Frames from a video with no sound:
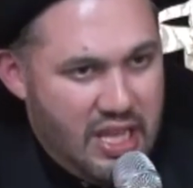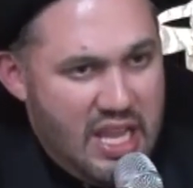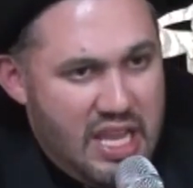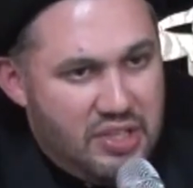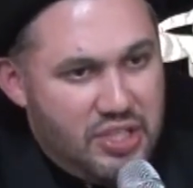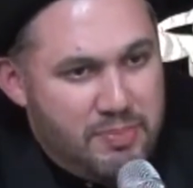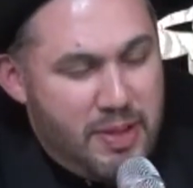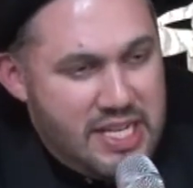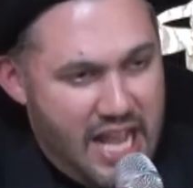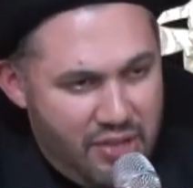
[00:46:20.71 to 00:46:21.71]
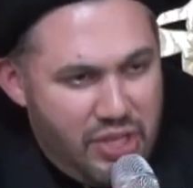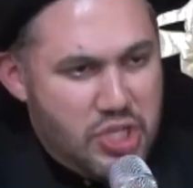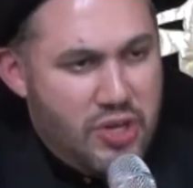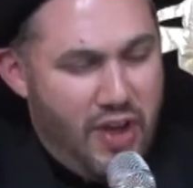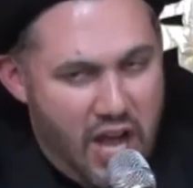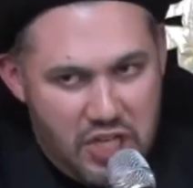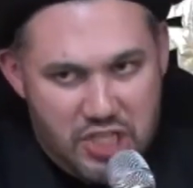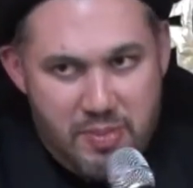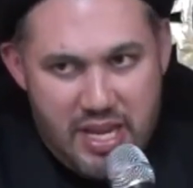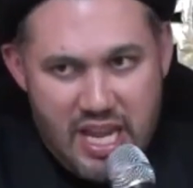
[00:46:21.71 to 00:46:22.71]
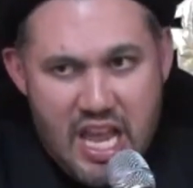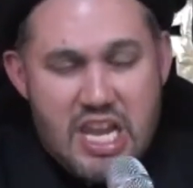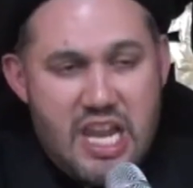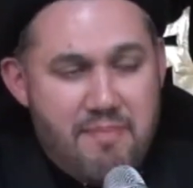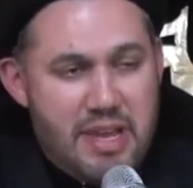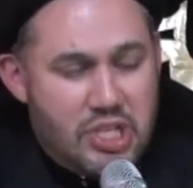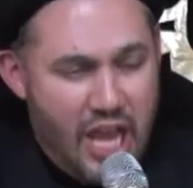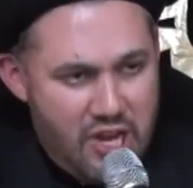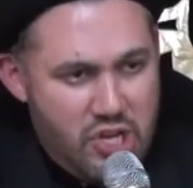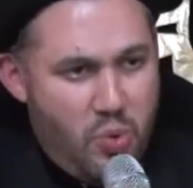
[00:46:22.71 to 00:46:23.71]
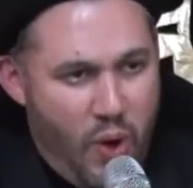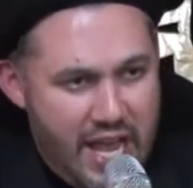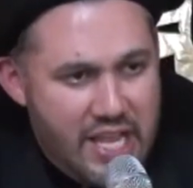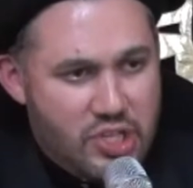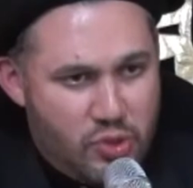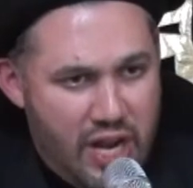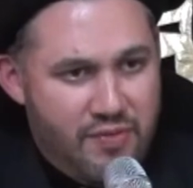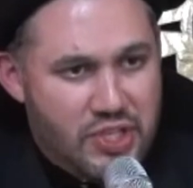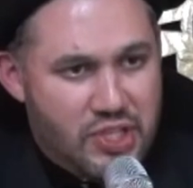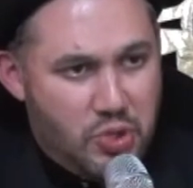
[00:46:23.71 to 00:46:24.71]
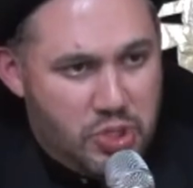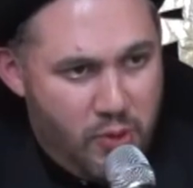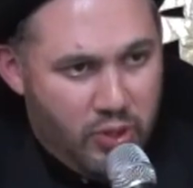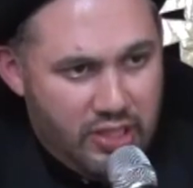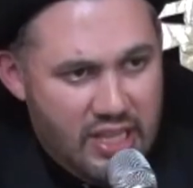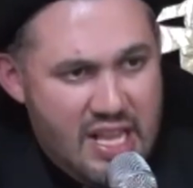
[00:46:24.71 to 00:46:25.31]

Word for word: He says, but now that you've asked me, let me tell you why his grave is so small.